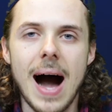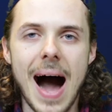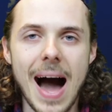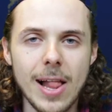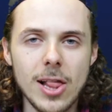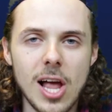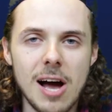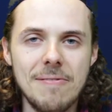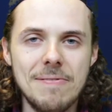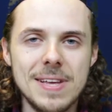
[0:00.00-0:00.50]

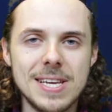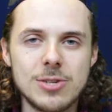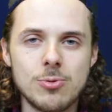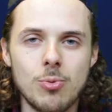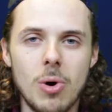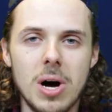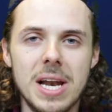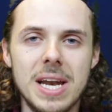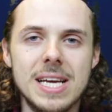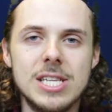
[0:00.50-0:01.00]
I love this
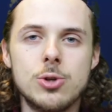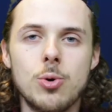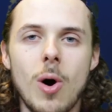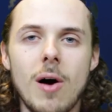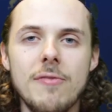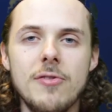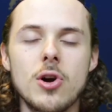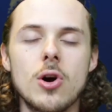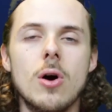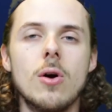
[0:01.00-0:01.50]
one. A
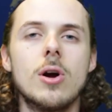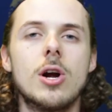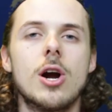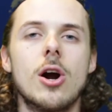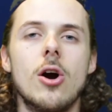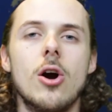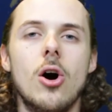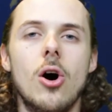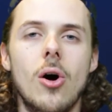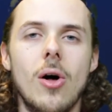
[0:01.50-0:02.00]
12 year old
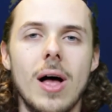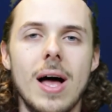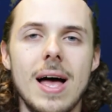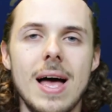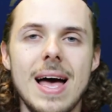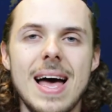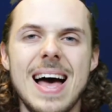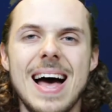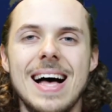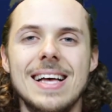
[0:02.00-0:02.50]
girl
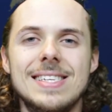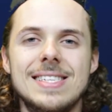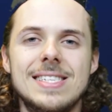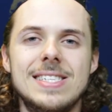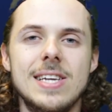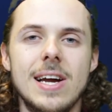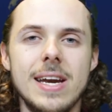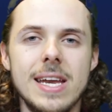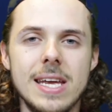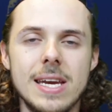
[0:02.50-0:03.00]
has
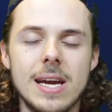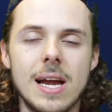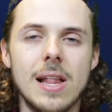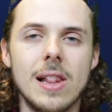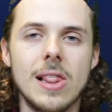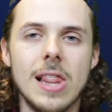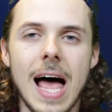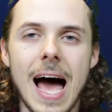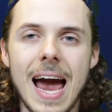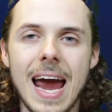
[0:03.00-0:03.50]
studied
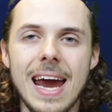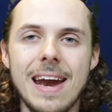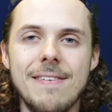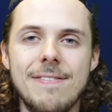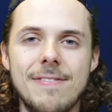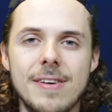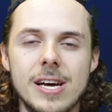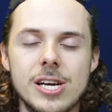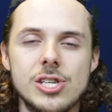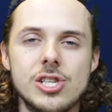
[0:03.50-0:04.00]

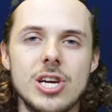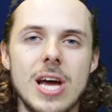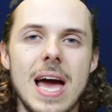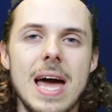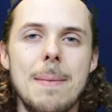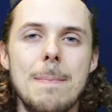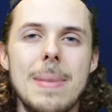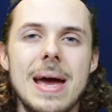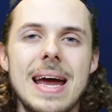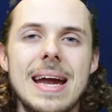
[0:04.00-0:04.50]
lionfish
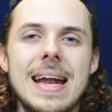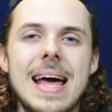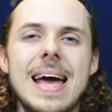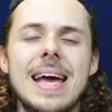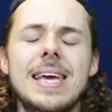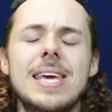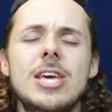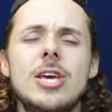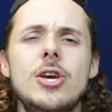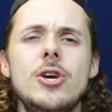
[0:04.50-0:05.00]
and made
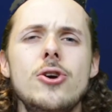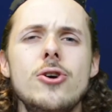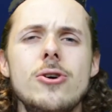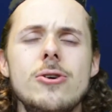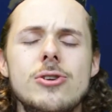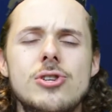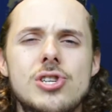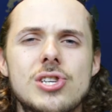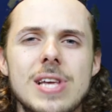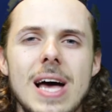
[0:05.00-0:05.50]
a
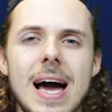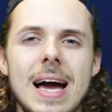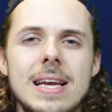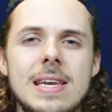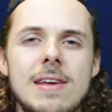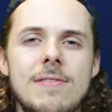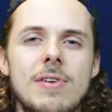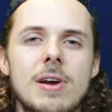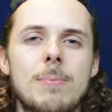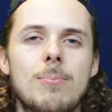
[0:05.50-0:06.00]
huge
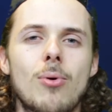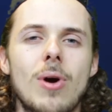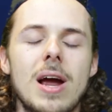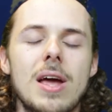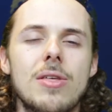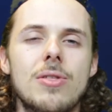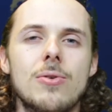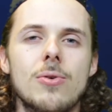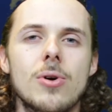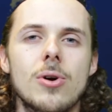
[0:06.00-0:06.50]
scientific
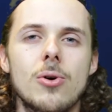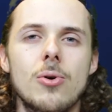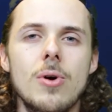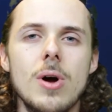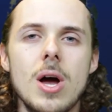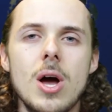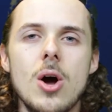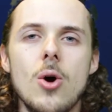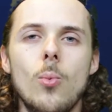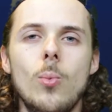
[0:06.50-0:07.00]
breakthrough.
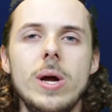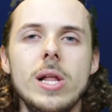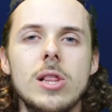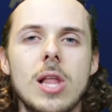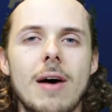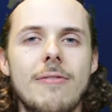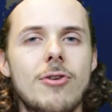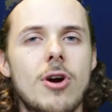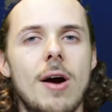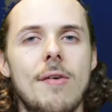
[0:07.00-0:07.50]
We
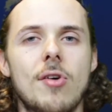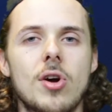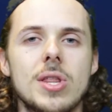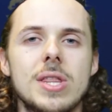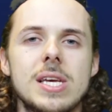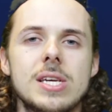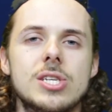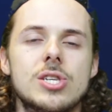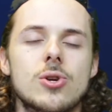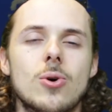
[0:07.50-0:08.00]
love covering
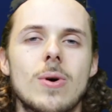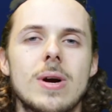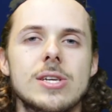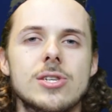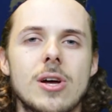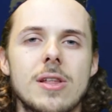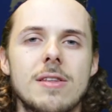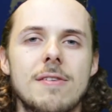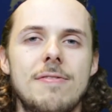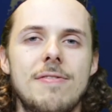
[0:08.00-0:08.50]
these stories
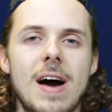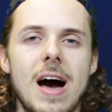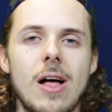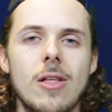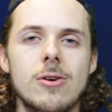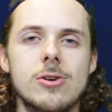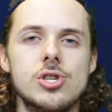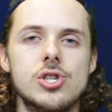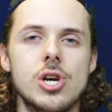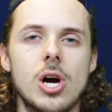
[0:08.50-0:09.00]
on The
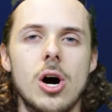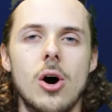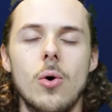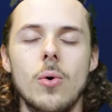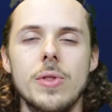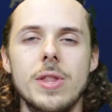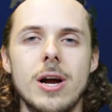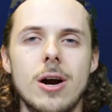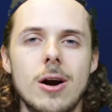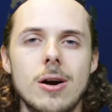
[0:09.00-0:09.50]
Fowler
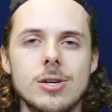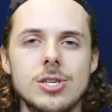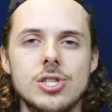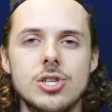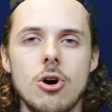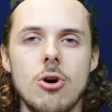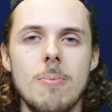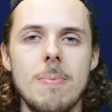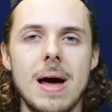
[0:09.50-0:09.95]
Show. There are so